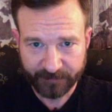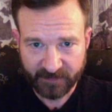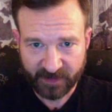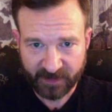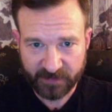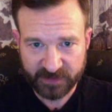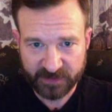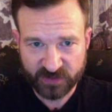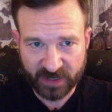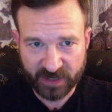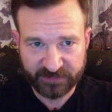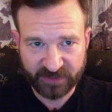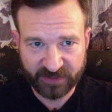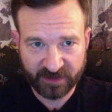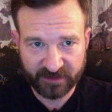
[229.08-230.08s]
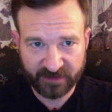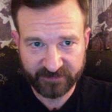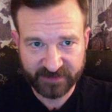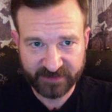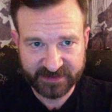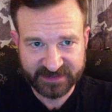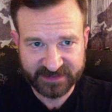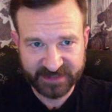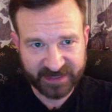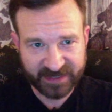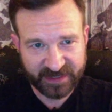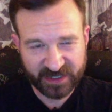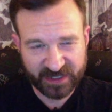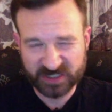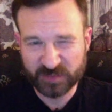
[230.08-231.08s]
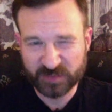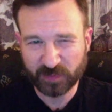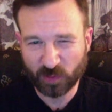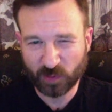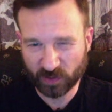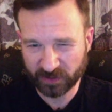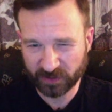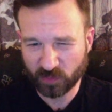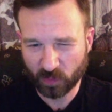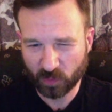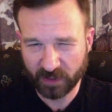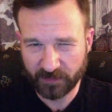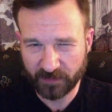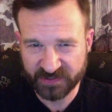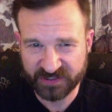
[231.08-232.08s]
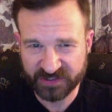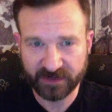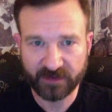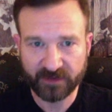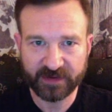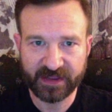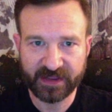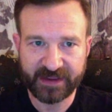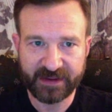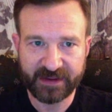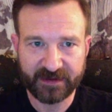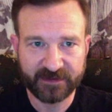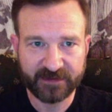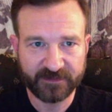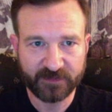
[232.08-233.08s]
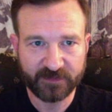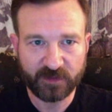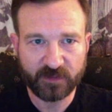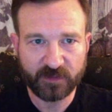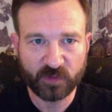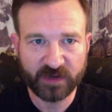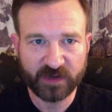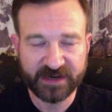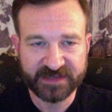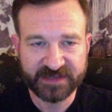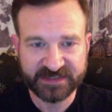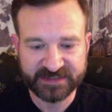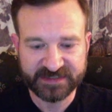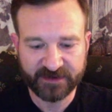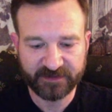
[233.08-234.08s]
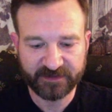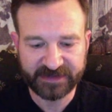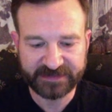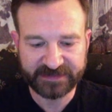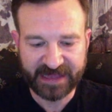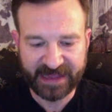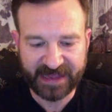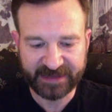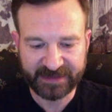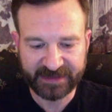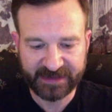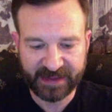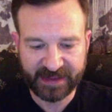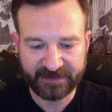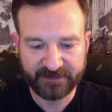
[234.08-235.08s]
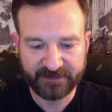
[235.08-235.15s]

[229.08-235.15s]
I'm going to drop Dove. It's like an exploratory mission, okay? We're not necessarily attacking yet.